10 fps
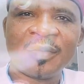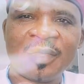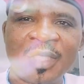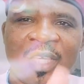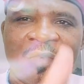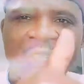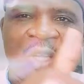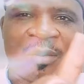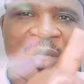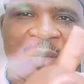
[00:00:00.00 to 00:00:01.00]
Give a
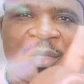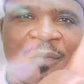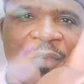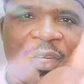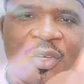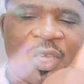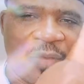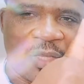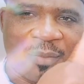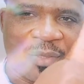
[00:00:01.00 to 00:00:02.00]
thumbs up to the video. Give
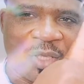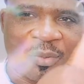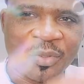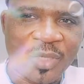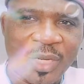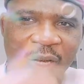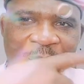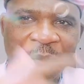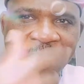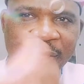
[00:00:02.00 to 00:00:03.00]
a thumbs up so that other
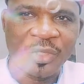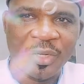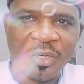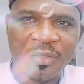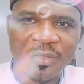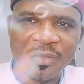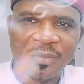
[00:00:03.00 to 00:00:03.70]
people can join us.